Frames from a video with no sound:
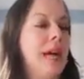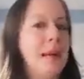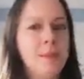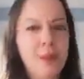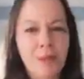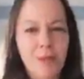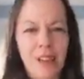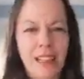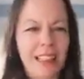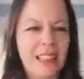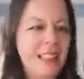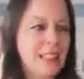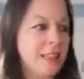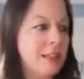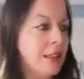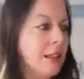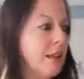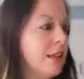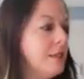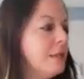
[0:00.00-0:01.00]
I'm afraid of the
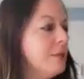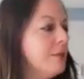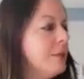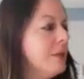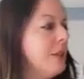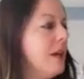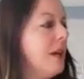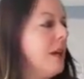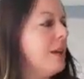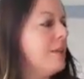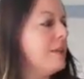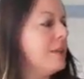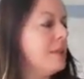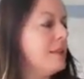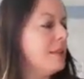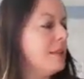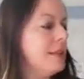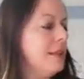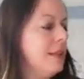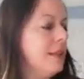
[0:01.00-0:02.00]
dark sometimes.
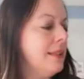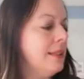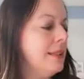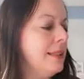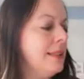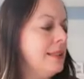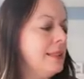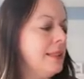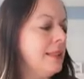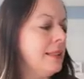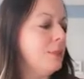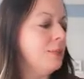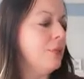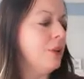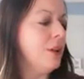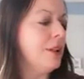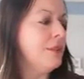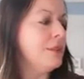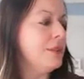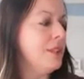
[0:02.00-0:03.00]
And this little
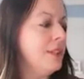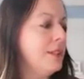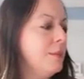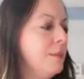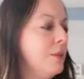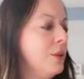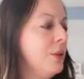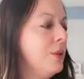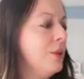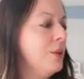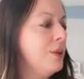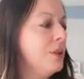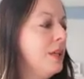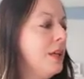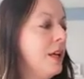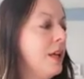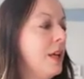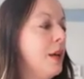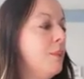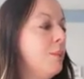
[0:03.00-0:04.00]
boy was on the moon.
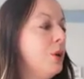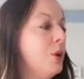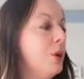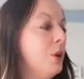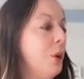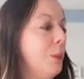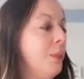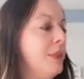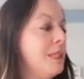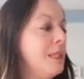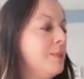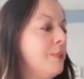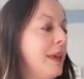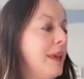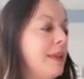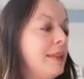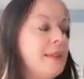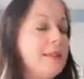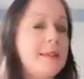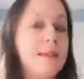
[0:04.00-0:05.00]
But up in
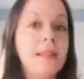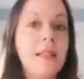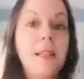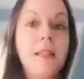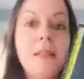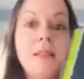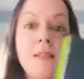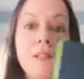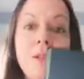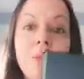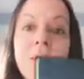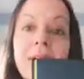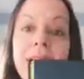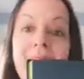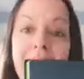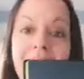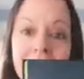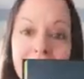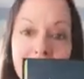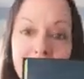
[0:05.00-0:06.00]
space, someone
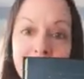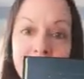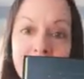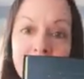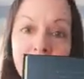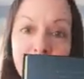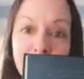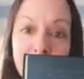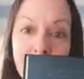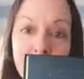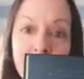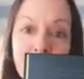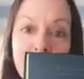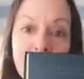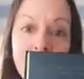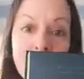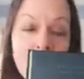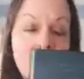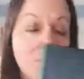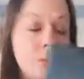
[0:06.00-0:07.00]
else was in trouble
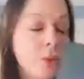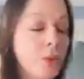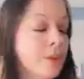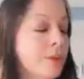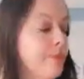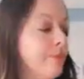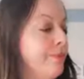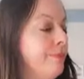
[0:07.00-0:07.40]
too.